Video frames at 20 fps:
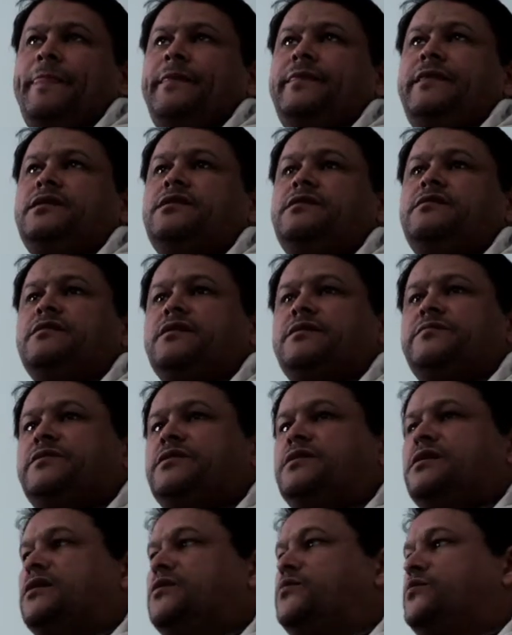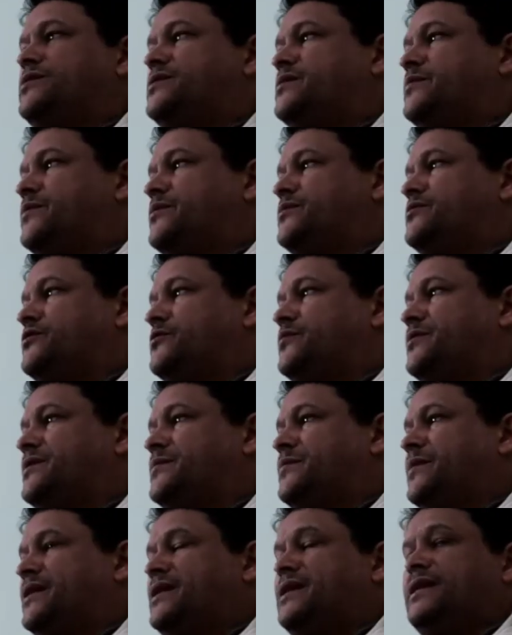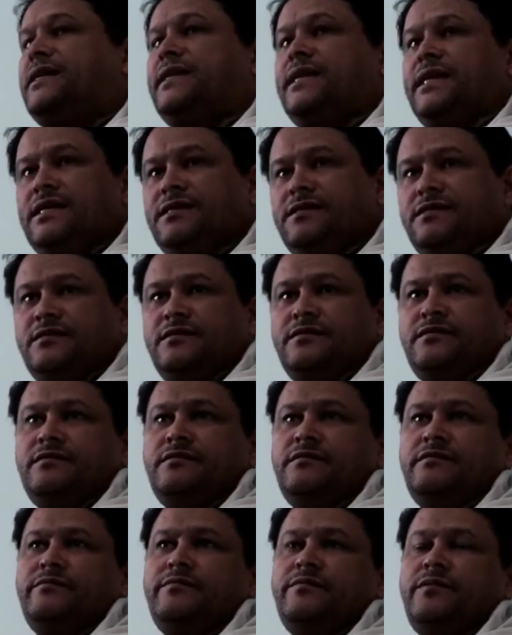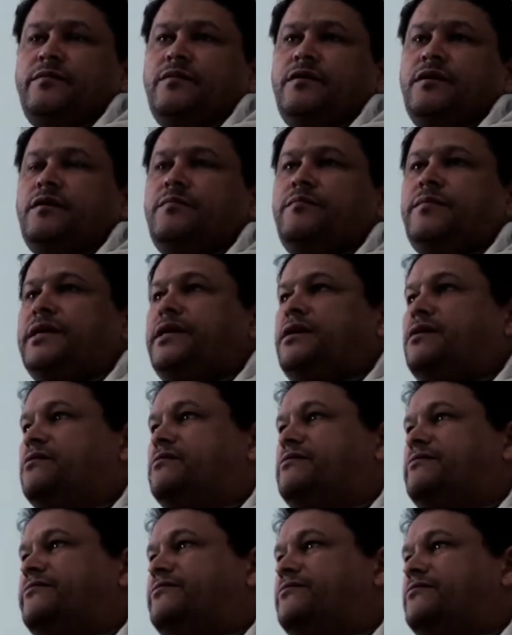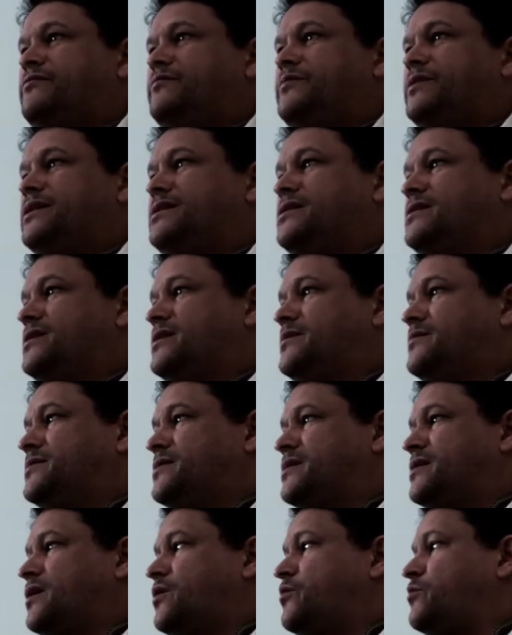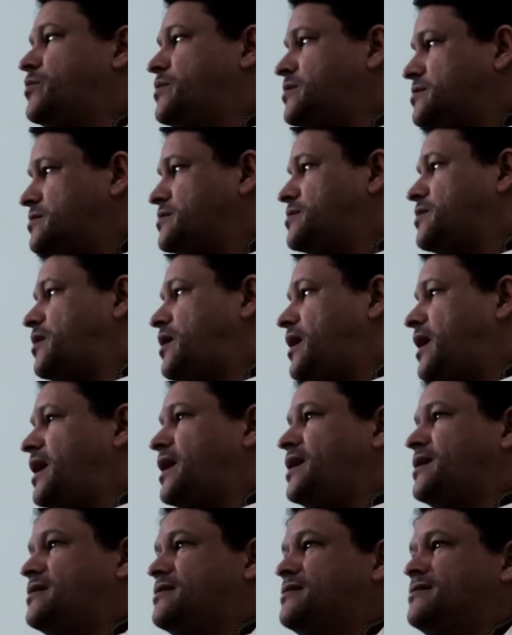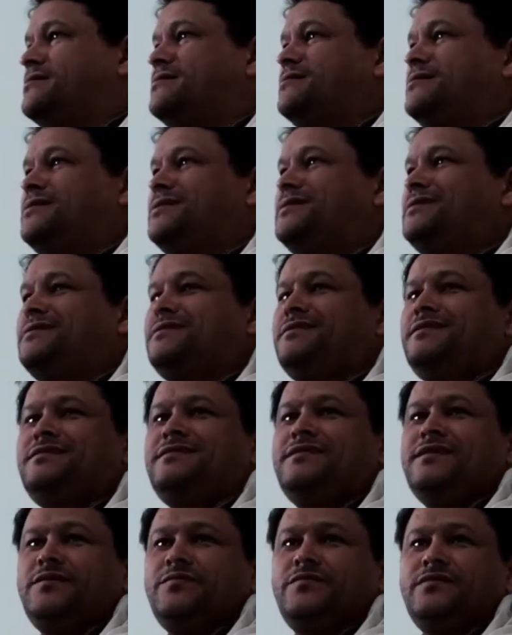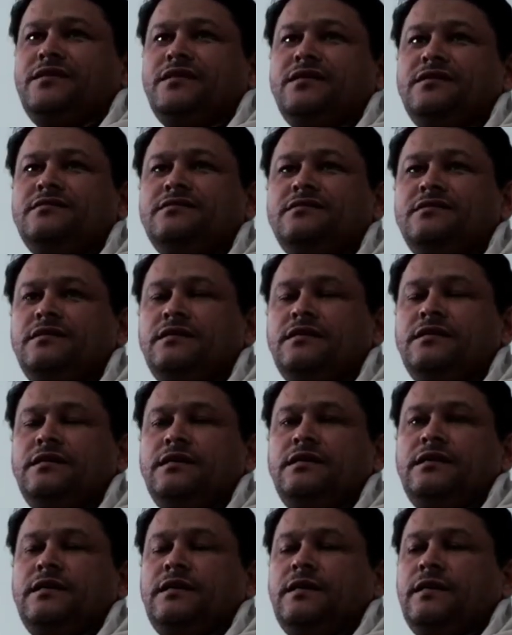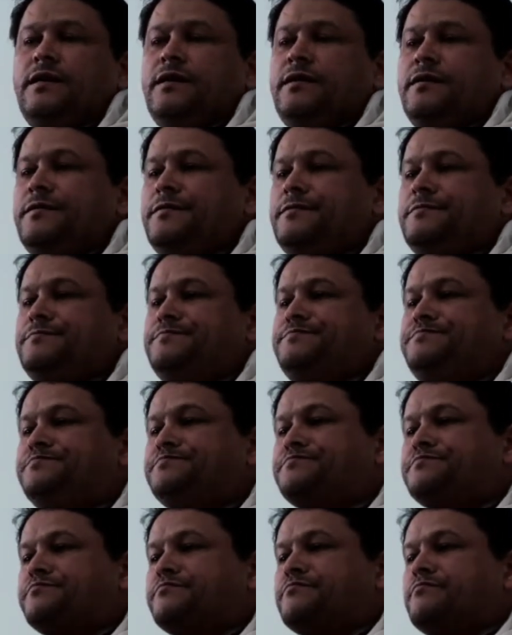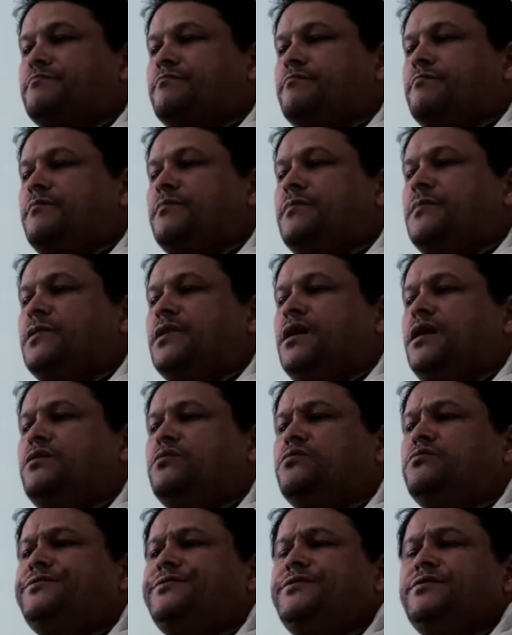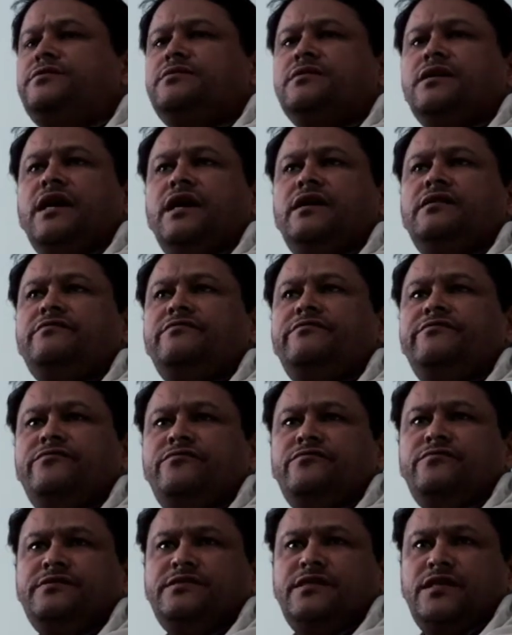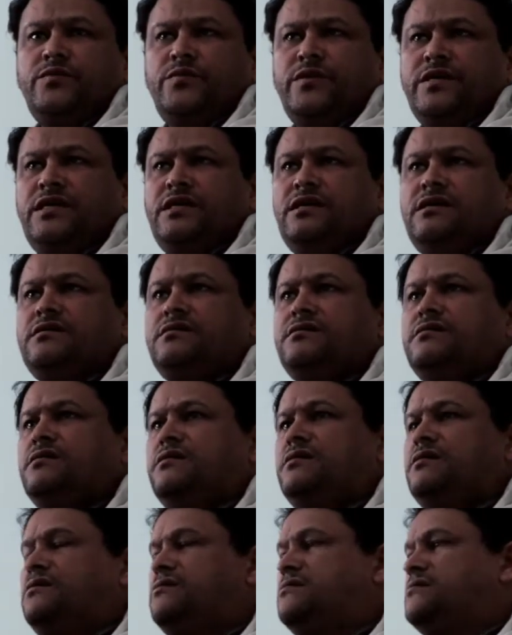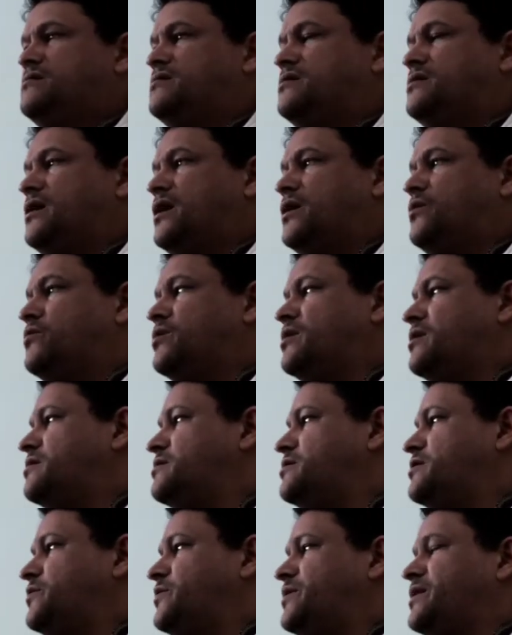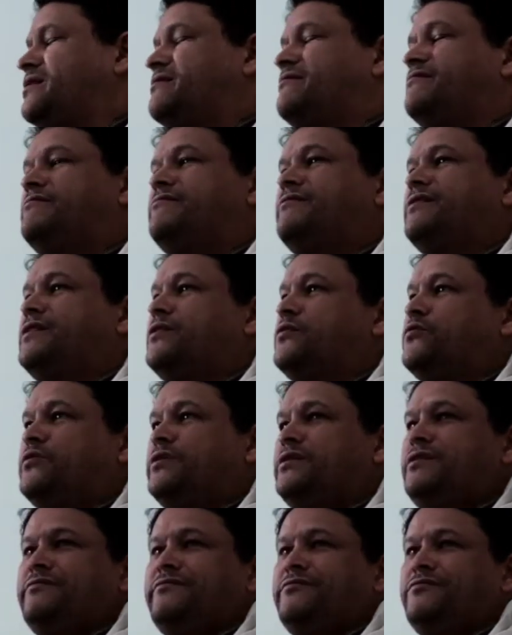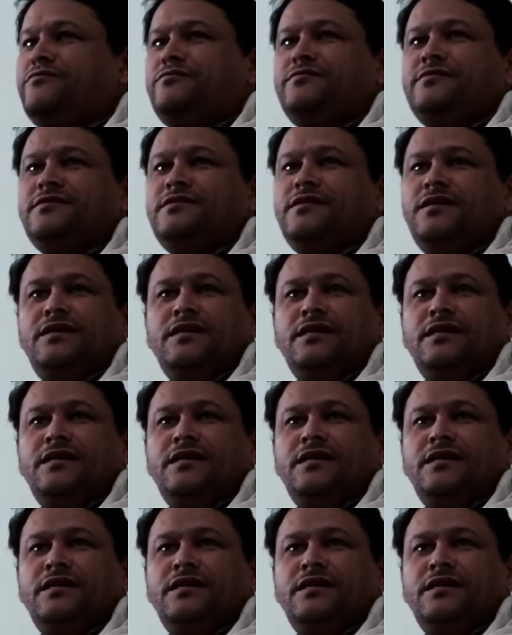that in Ramadan we're supposed to be spending less money on food, but it seems that our bills are higher in Ramadan. And also the kind of foods that we eat. In our culture we eat very oily foods